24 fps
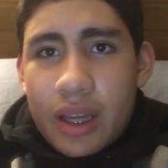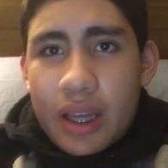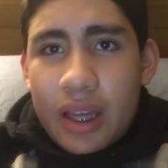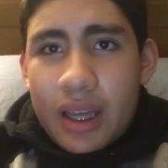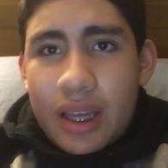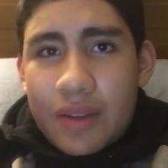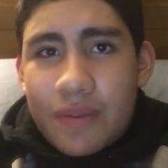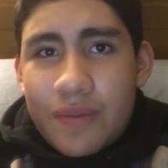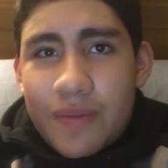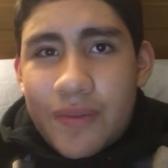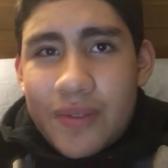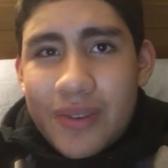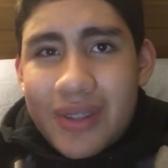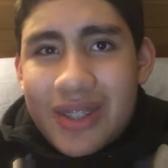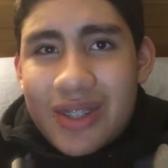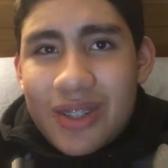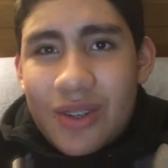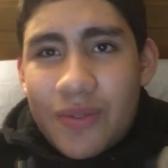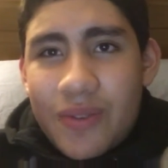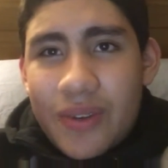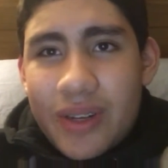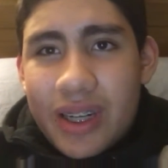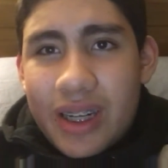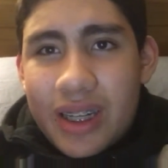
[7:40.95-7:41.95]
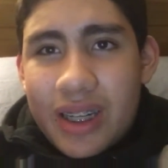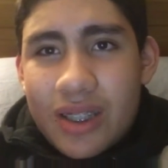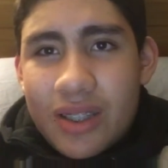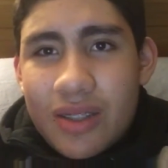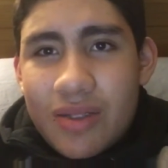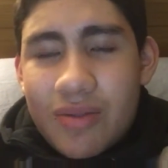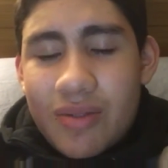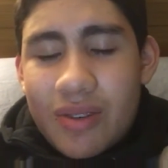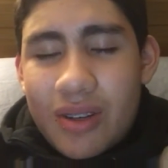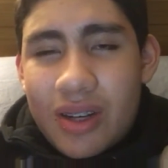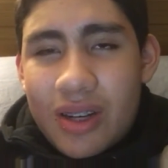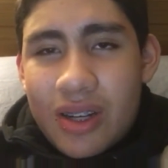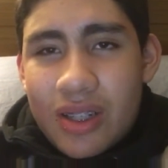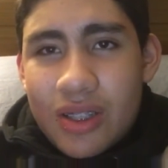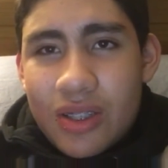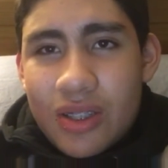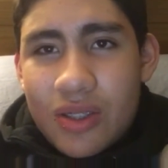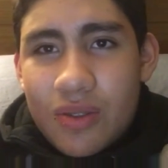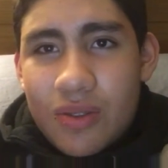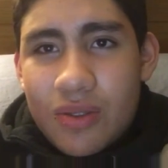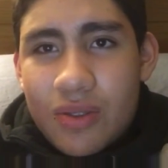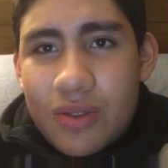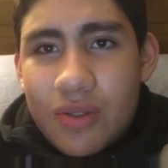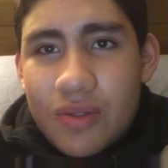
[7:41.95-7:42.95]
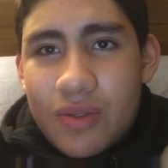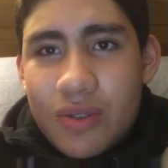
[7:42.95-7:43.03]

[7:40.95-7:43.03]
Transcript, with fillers: And don't forget to also,